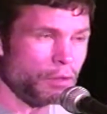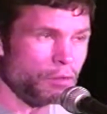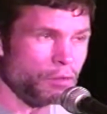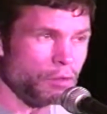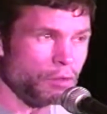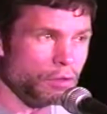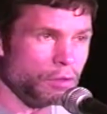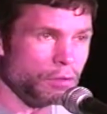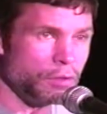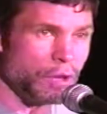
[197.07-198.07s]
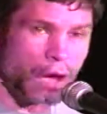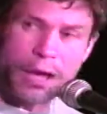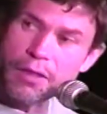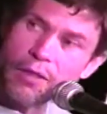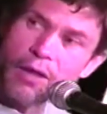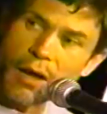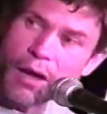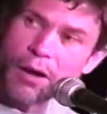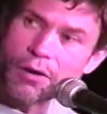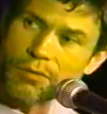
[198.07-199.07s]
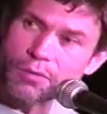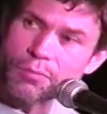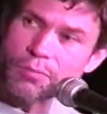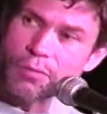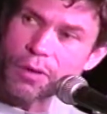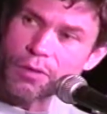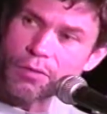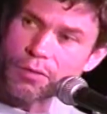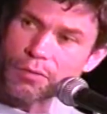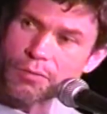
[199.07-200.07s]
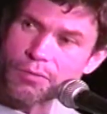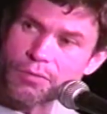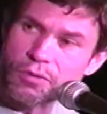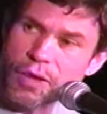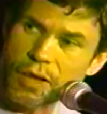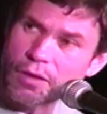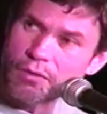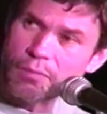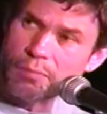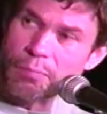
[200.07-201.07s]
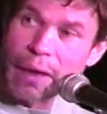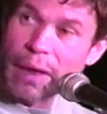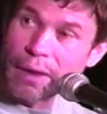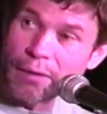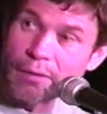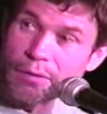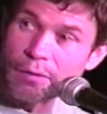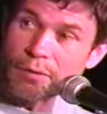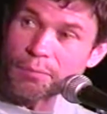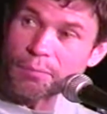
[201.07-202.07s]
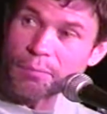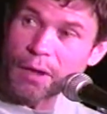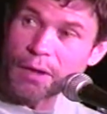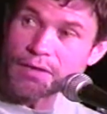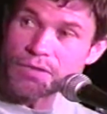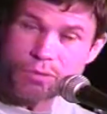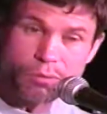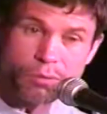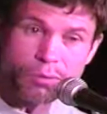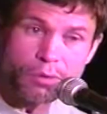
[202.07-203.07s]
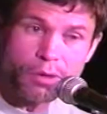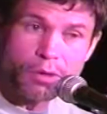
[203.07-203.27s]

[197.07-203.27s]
the guy they hired to run the jazz band in the high school